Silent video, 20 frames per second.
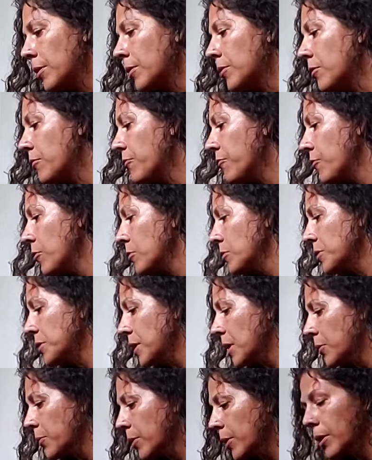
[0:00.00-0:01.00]
the first
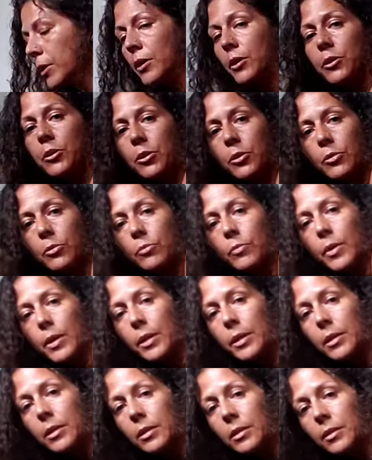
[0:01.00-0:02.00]
thing we're going to do
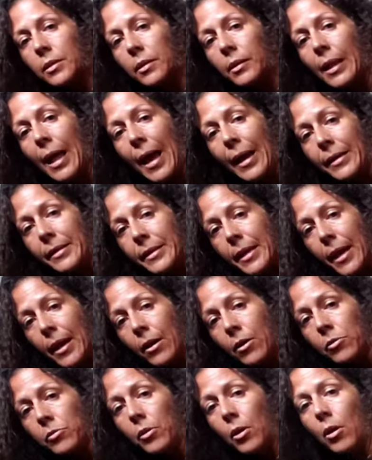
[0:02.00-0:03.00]
is lie
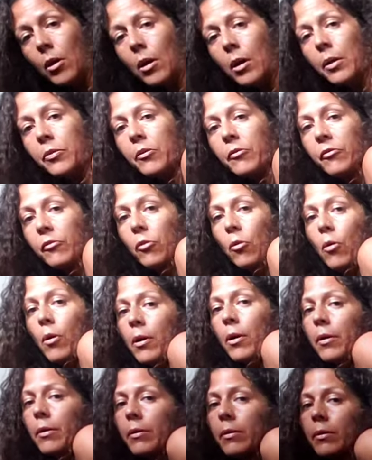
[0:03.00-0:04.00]
down on the floor.